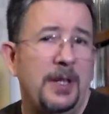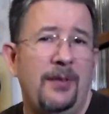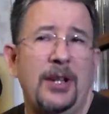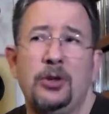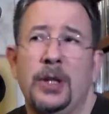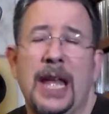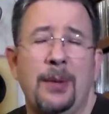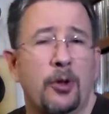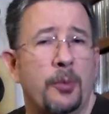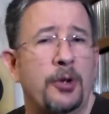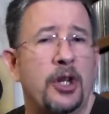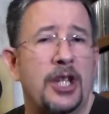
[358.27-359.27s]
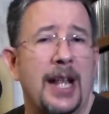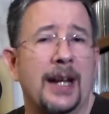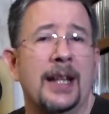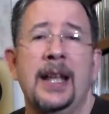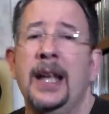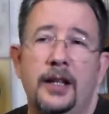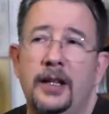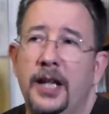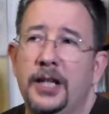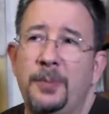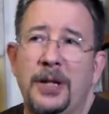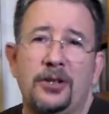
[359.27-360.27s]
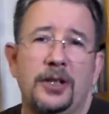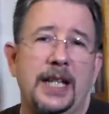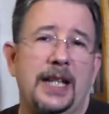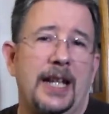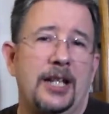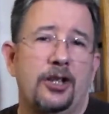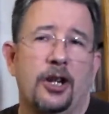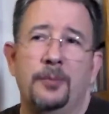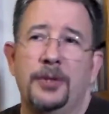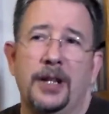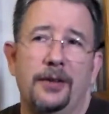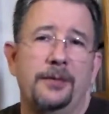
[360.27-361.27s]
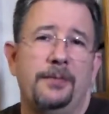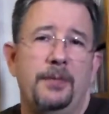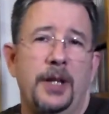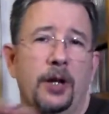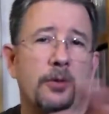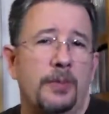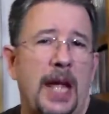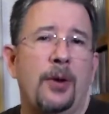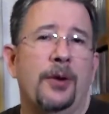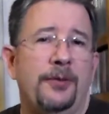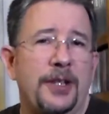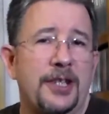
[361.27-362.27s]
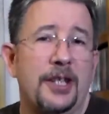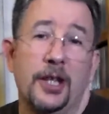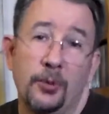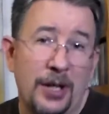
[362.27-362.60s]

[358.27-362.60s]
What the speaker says: eventually came to appreciate it, especially in terms of how it fits into